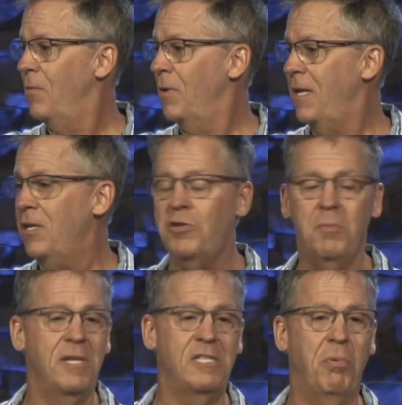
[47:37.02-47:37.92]
what
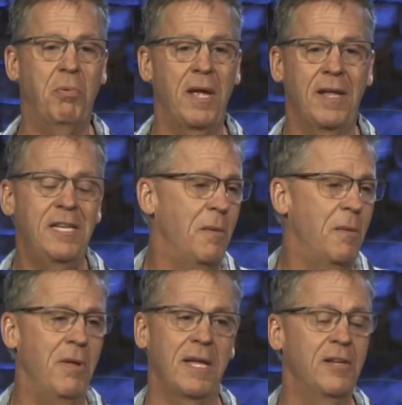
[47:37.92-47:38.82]
instrument is he playing? He's not
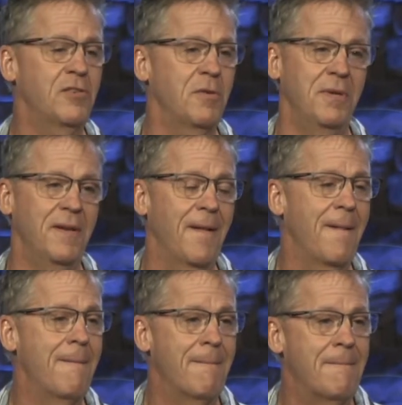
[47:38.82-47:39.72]
playing an instrument,
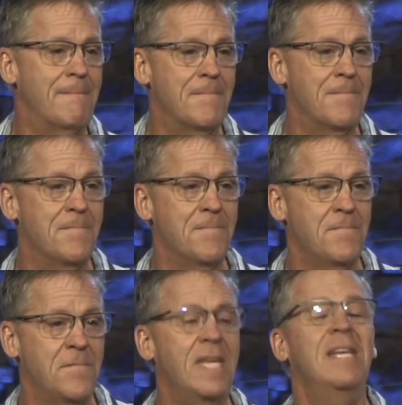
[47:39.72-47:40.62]

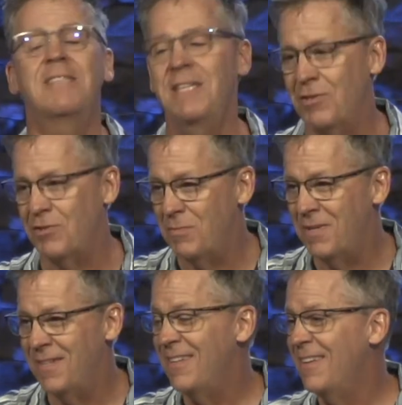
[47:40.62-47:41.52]
he is the instrument.